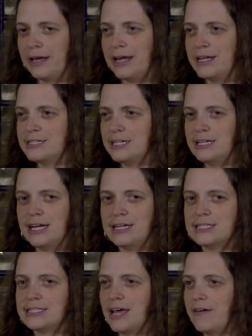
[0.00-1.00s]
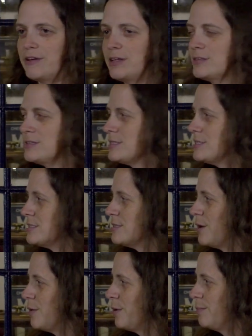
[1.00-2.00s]
in 1887,
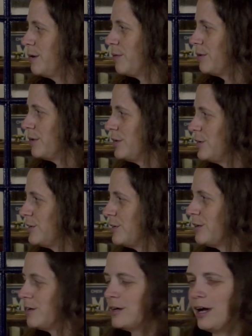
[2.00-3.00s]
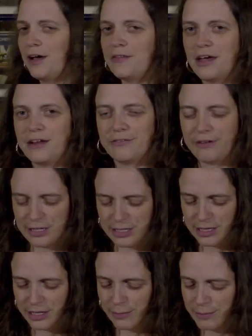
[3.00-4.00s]
so I'm not really sure how that
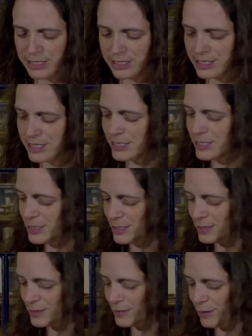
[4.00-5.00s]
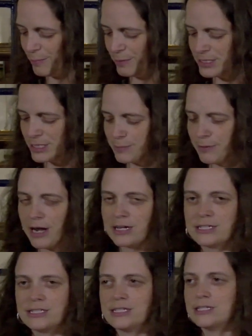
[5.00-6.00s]
affected their businesses or business
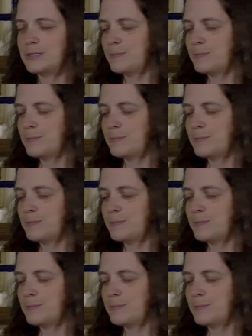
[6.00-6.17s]
practices,